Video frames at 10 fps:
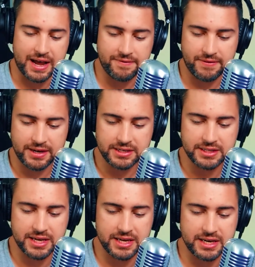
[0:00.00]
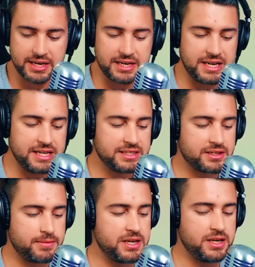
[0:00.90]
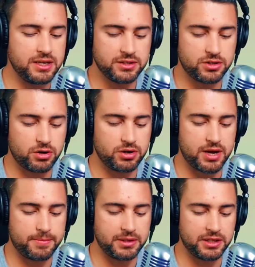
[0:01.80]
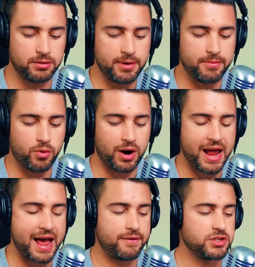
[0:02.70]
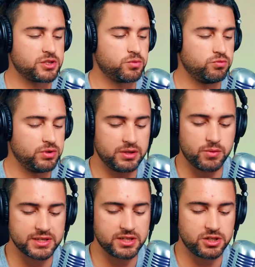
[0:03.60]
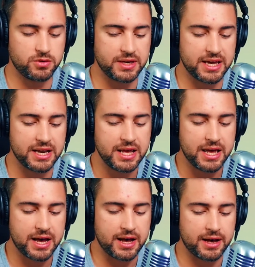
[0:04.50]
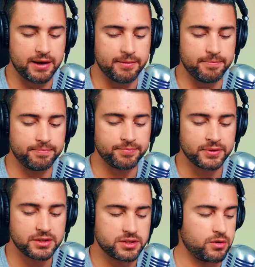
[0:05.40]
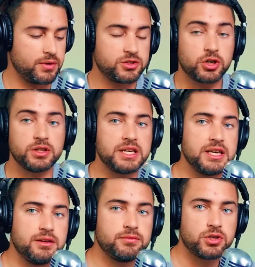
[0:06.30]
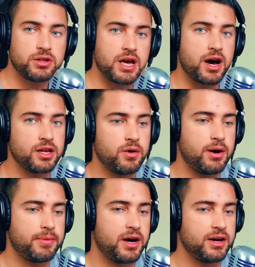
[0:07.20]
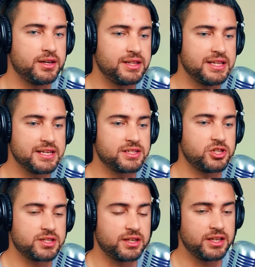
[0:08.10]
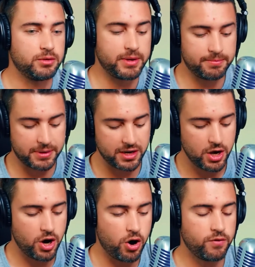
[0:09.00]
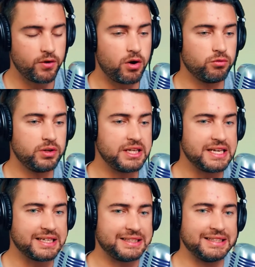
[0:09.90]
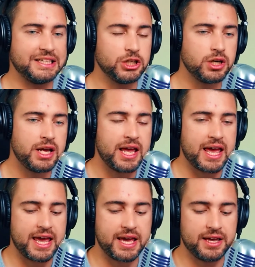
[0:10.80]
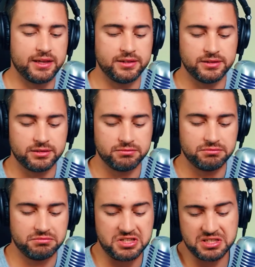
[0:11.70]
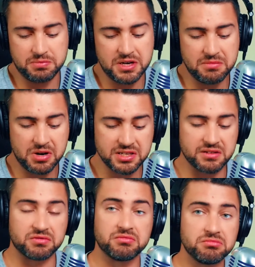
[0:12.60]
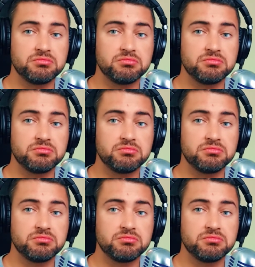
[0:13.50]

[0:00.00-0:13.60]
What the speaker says: I find that it needs to be turned up a little bit more. Half just really wasn't doing it. So turn the audio up on this just a little bit, but overall really clear, and this is pretty impressive.